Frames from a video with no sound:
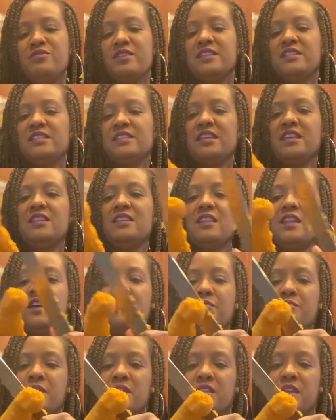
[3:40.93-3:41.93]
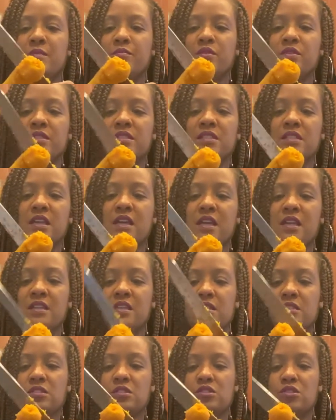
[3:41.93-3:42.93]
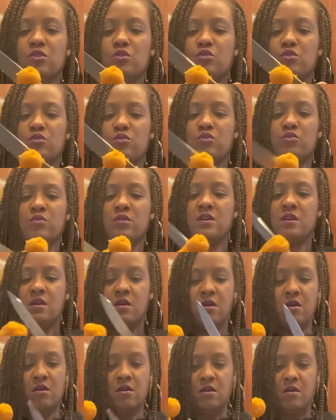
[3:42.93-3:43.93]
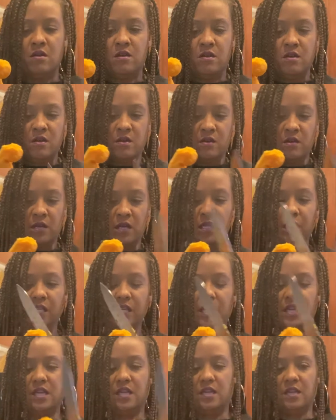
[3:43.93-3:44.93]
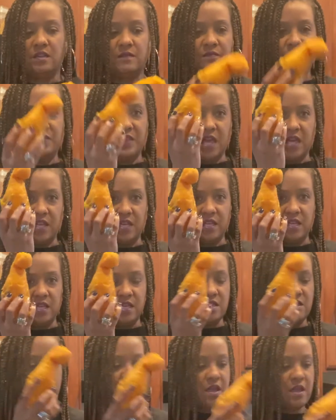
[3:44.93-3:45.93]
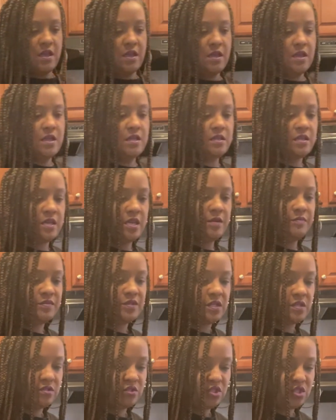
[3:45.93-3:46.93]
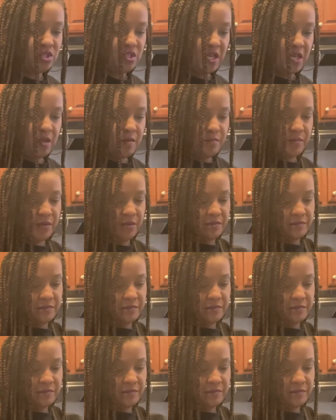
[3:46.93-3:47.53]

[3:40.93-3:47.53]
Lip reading: can see that I've been able to skin it so clean that it keeps its shape.